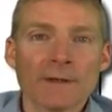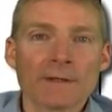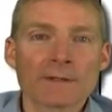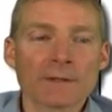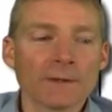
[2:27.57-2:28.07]

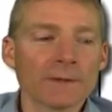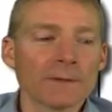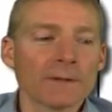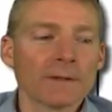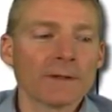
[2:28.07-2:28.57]
So
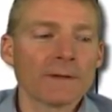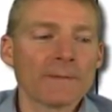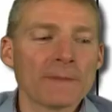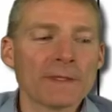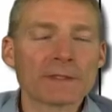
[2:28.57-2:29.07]

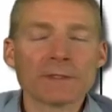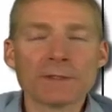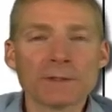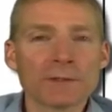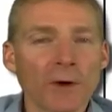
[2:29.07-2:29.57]
this is
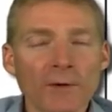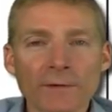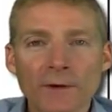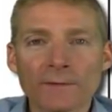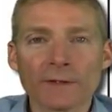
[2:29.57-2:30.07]
used over
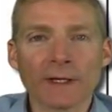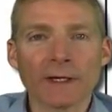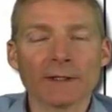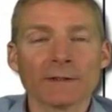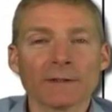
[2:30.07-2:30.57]
and over
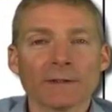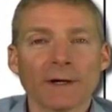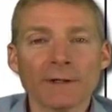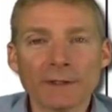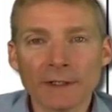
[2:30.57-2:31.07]
again
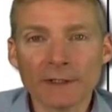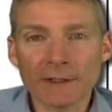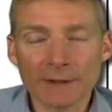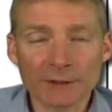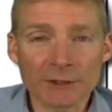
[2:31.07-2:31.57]
on the
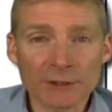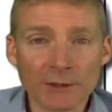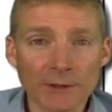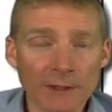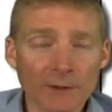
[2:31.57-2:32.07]
internet to
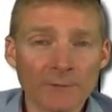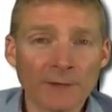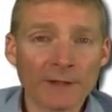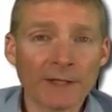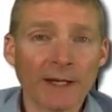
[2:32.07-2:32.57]
show that
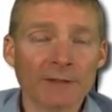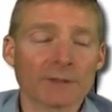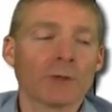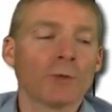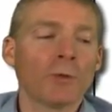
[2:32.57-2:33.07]
low-fat diets
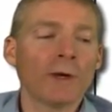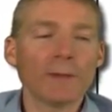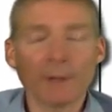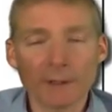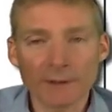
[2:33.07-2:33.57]
are way
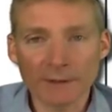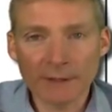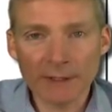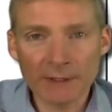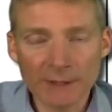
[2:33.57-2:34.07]
better than
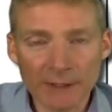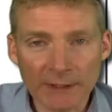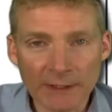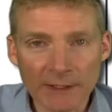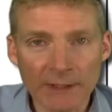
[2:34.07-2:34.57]
ketogenic
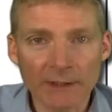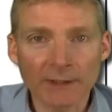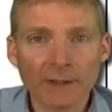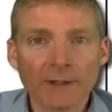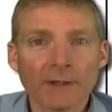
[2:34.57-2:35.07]
eating
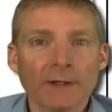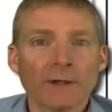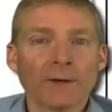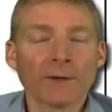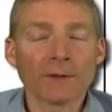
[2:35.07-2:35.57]

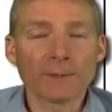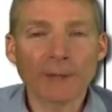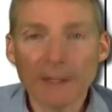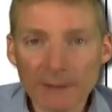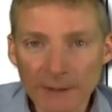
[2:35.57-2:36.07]
or
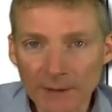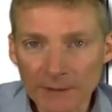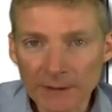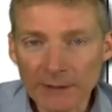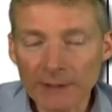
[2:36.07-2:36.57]
paleo
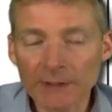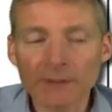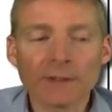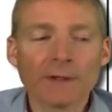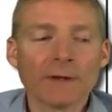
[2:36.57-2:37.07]
eating
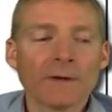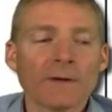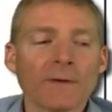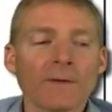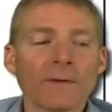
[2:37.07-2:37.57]

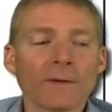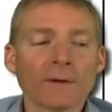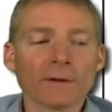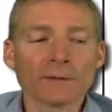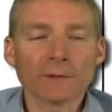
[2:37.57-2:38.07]

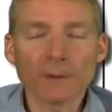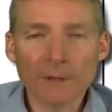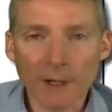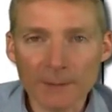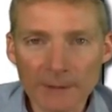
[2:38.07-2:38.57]
or
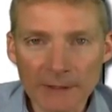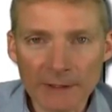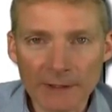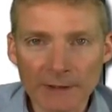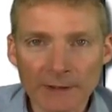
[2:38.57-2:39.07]
low-carb
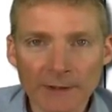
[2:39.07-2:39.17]
eating.